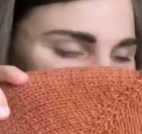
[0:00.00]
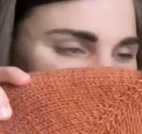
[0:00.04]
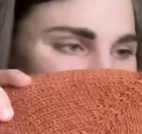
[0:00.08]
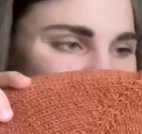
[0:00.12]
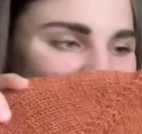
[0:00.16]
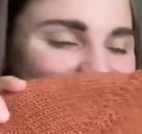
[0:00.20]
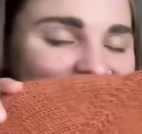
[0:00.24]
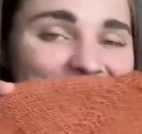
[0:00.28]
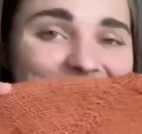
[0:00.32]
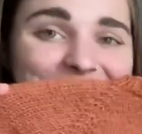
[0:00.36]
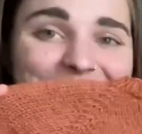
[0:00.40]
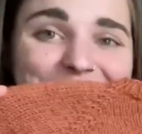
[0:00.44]
I
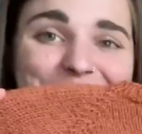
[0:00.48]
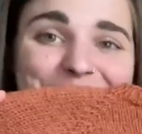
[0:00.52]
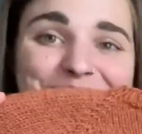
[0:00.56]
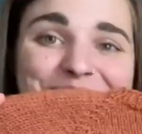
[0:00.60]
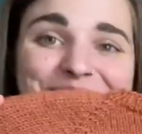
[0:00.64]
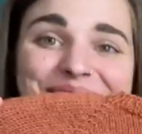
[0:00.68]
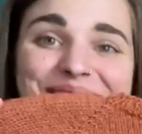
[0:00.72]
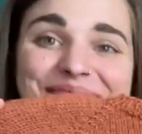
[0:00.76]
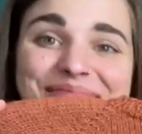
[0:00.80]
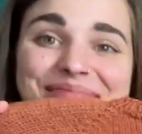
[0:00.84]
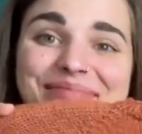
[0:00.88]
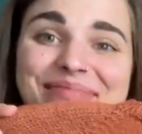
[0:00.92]

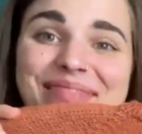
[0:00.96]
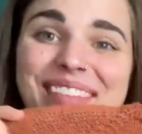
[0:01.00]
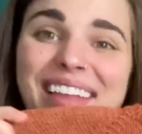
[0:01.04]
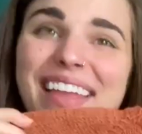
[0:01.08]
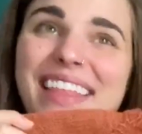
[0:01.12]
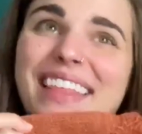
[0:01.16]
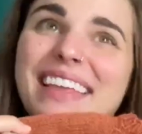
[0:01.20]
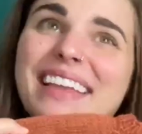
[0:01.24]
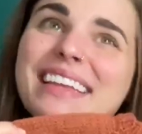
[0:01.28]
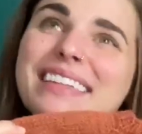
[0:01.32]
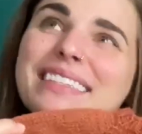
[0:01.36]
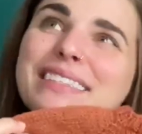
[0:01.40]

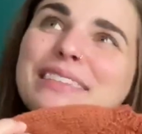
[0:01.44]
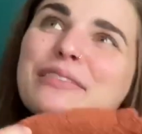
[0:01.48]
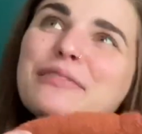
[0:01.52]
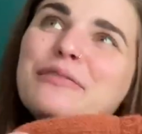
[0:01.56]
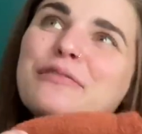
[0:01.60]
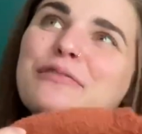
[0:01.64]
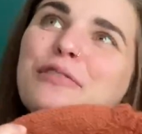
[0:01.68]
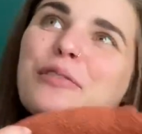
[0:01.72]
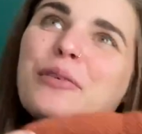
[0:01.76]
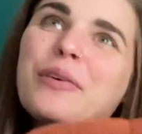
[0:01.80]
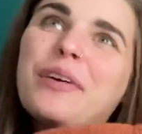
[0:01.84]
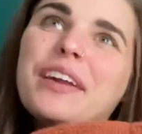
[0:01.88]
think it's
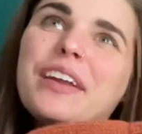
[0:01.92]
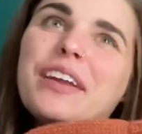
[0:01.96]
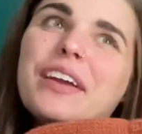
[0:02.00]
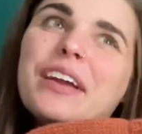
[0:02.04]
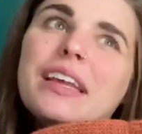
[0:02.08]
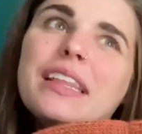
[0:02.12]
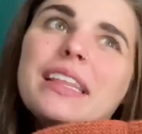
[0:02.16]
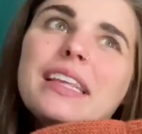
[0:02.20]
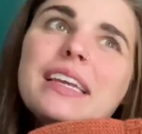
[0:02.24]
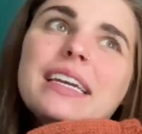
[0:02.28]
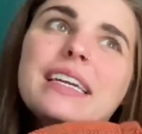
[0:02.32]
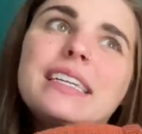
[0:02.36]
a 4-year, I
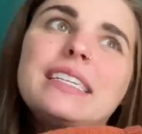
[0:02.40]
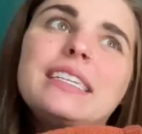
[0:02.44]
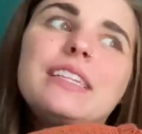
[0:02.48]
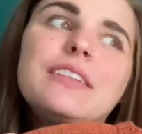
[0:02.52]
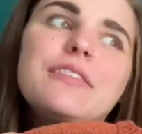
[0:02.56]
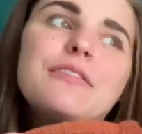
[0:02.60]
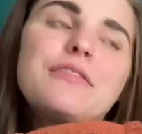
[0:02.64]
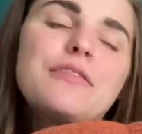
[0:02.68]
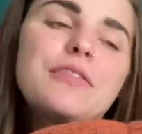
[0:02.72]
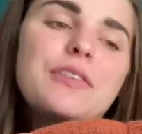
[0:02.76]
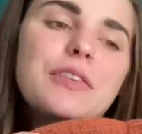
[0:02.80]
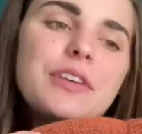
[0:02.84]
think I did
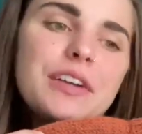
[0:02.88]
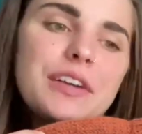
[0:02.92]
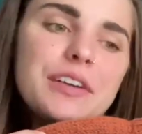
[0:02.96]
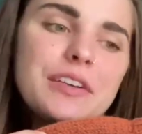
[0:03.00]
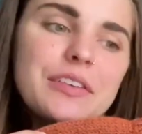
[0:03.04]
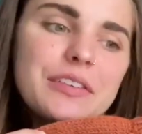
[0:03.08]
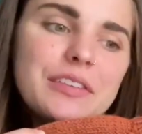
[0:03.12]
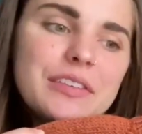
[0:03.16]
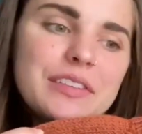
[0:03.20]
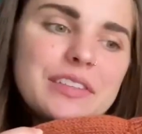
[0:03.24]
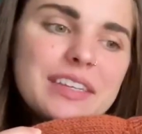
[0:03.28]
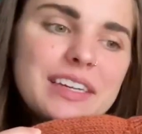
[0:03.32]
the
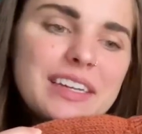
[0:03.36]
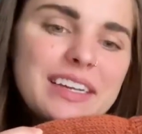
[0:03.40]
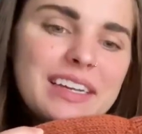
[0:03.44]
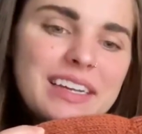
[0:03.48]
4-year-old